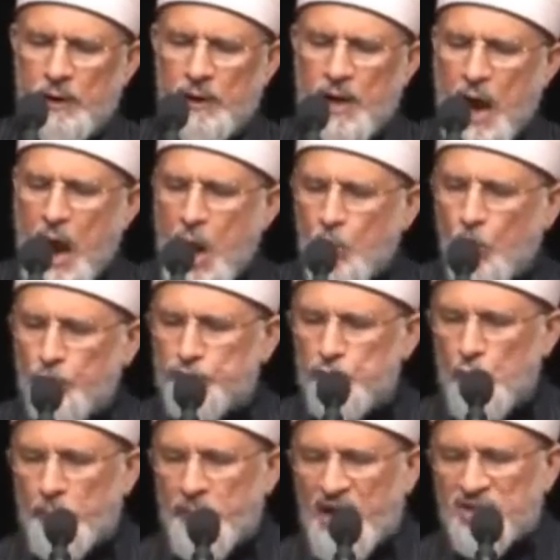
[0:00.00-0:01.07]
La
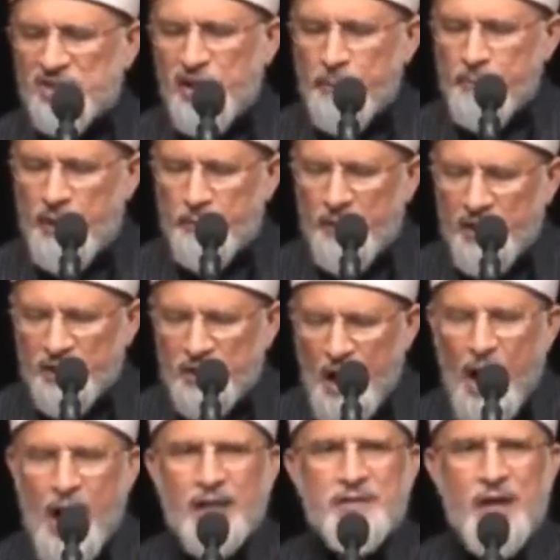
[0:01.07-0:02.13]
utiru binasibi minka
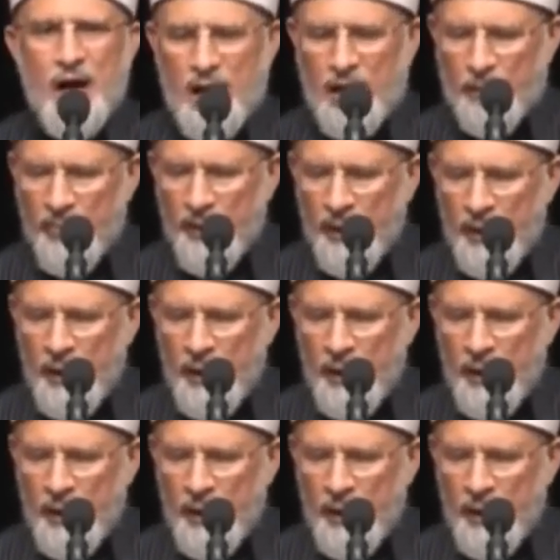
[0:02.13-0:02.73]
ahada.